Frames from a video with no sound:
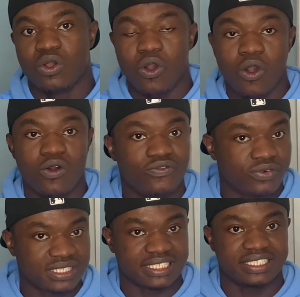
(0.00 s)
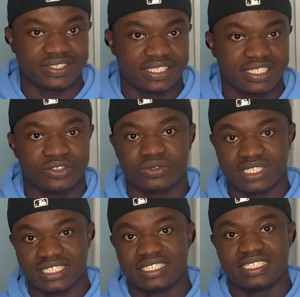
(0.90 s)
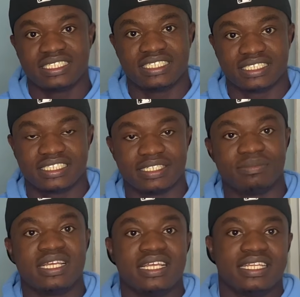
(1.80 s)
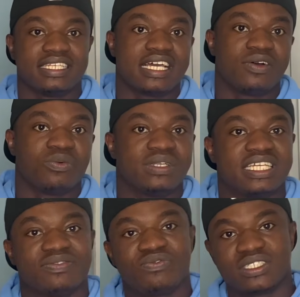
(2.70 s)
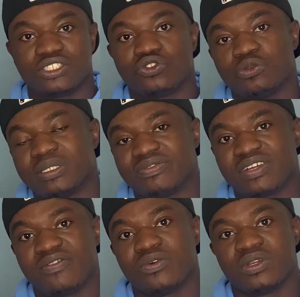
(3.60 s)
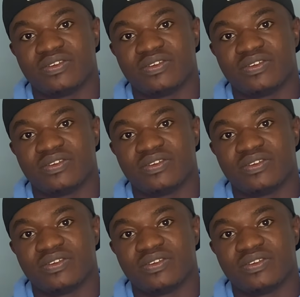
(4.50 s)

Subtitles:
or 43 grade system. Now with the 42.5 or the